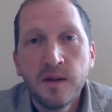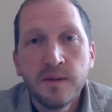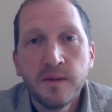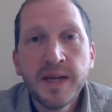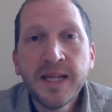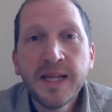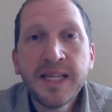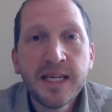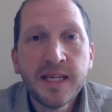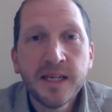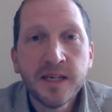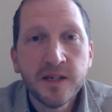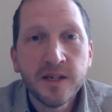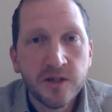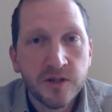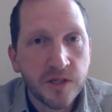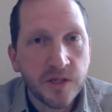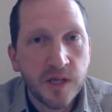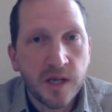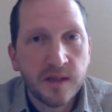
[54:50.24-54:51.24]
many
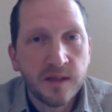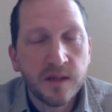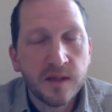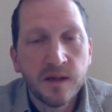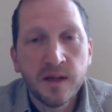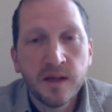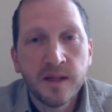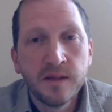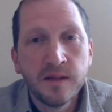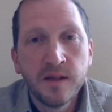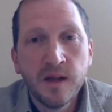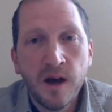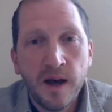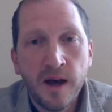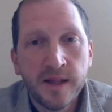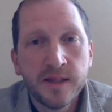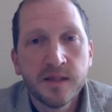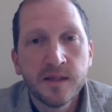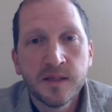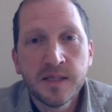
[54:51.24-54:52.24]
years and
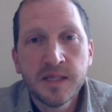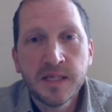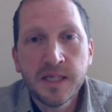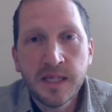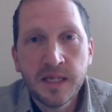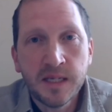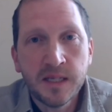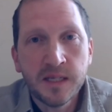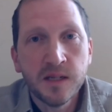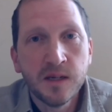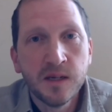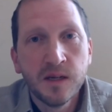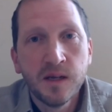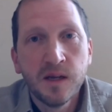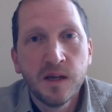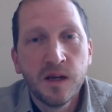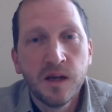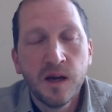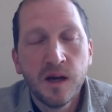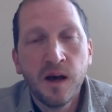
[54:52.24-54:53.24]
not seen
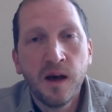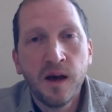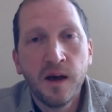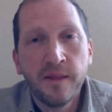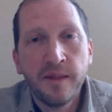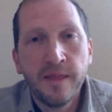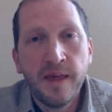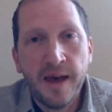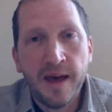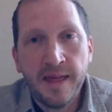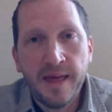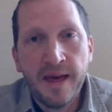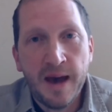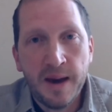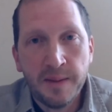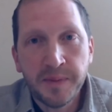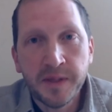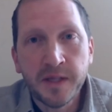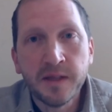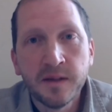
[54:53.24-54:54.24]
that
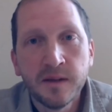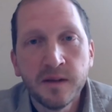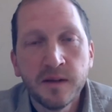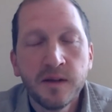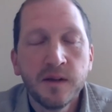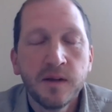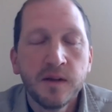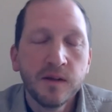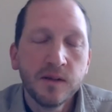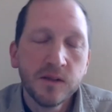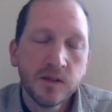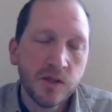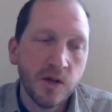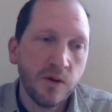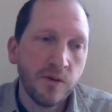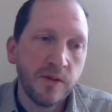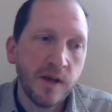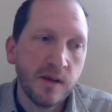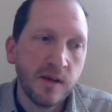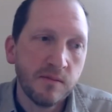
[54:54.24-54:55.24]
happen.
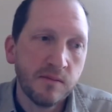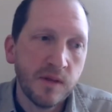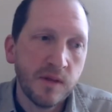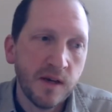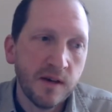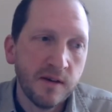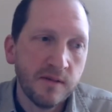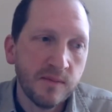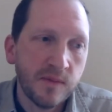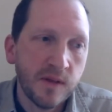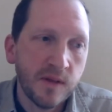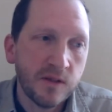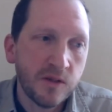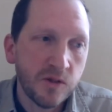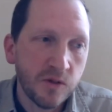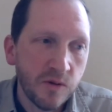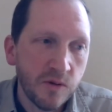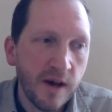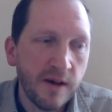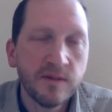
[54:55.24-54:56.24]
So they
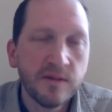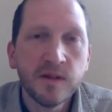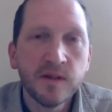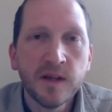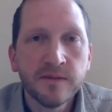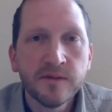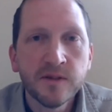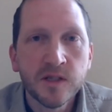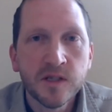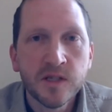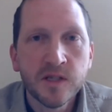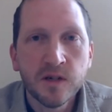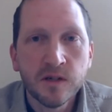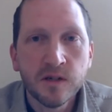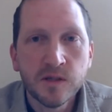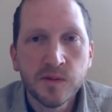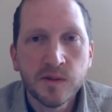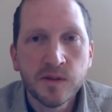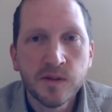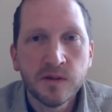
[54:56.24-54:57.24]
do have a lot of
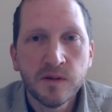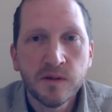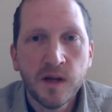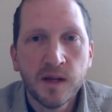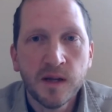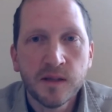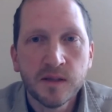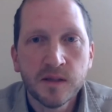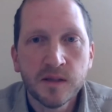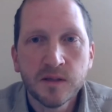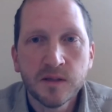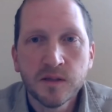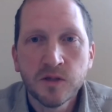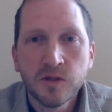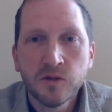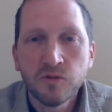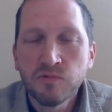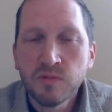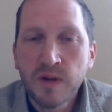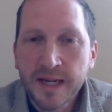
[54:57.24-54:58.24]
concerns, but they're not
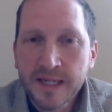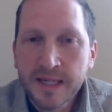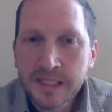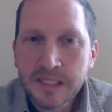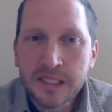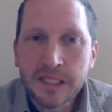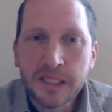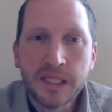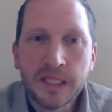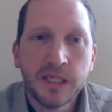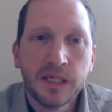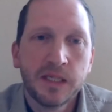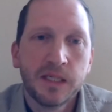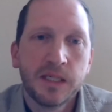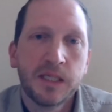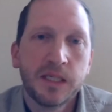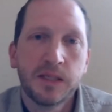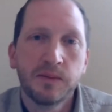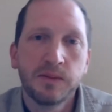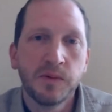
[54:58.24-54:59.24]
directly
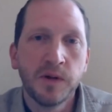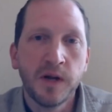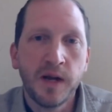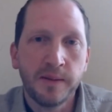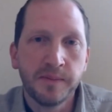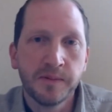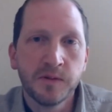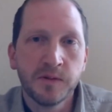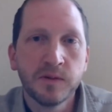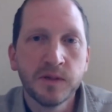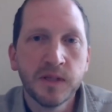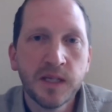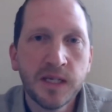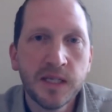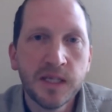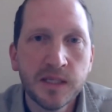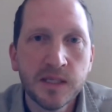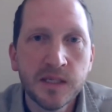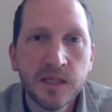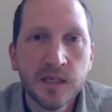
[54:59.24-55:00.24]
perhaps
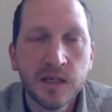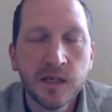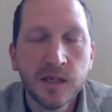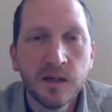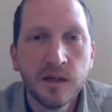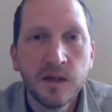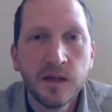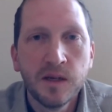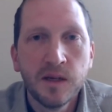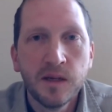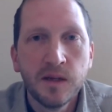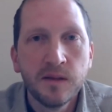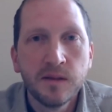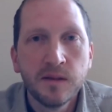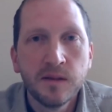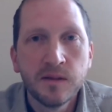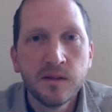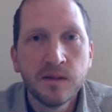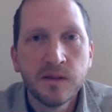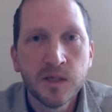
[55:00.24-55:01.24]
related to
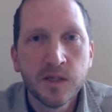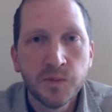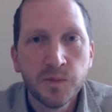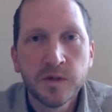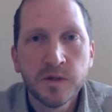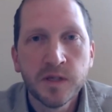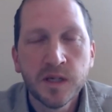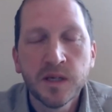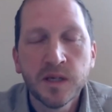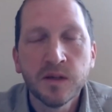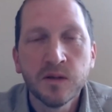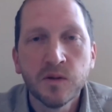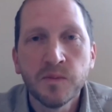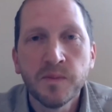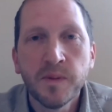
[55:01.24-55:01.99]
this particular